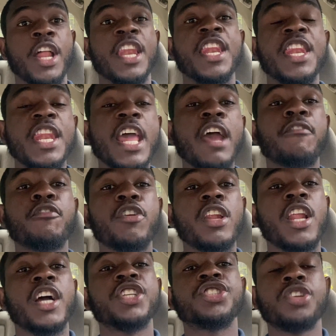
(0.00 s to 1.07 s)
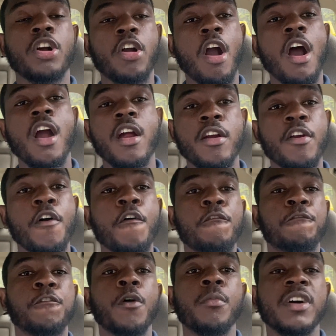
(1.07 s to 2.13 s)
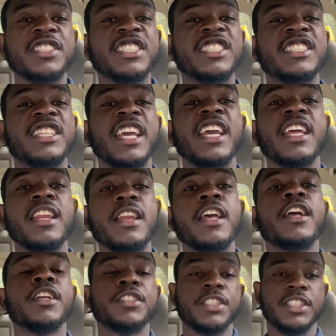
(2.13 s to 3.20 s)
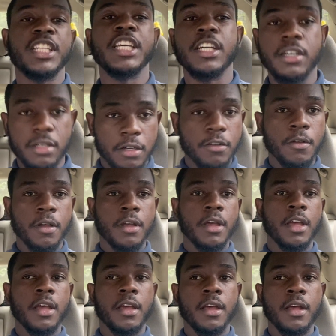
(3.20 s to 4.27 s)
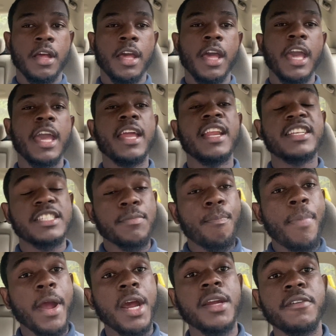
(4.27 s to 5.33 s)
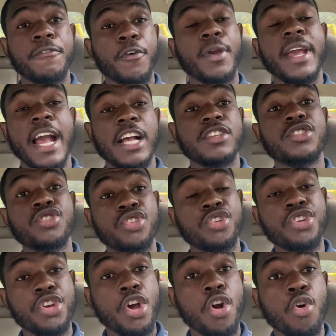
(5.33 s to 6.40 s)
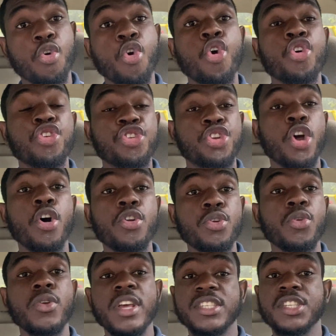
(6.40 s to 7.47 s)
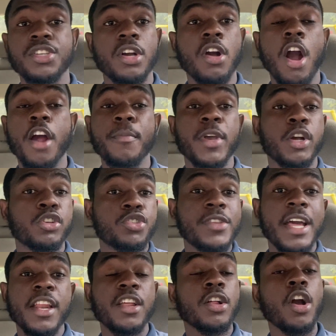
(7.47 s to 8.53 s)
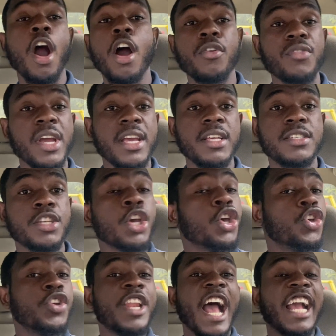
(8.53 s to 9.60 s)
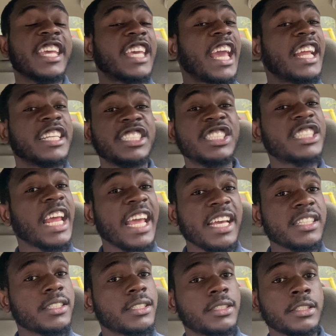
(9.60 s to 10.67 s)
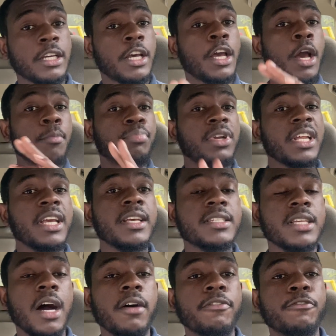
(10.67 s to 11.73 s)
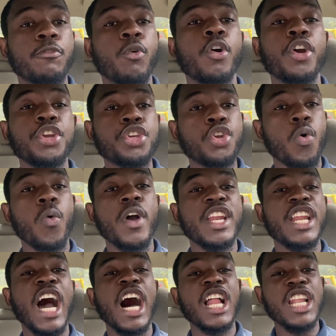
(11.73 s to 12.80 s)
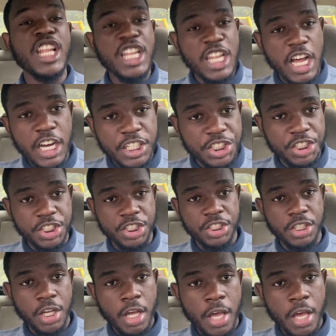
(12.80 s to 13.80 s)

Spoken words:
never launch your car from a standstill. It is imperative for you guys to know, don't do this in your car, because you're not in a car race, you're not getting chased. Please avoid doing a lunge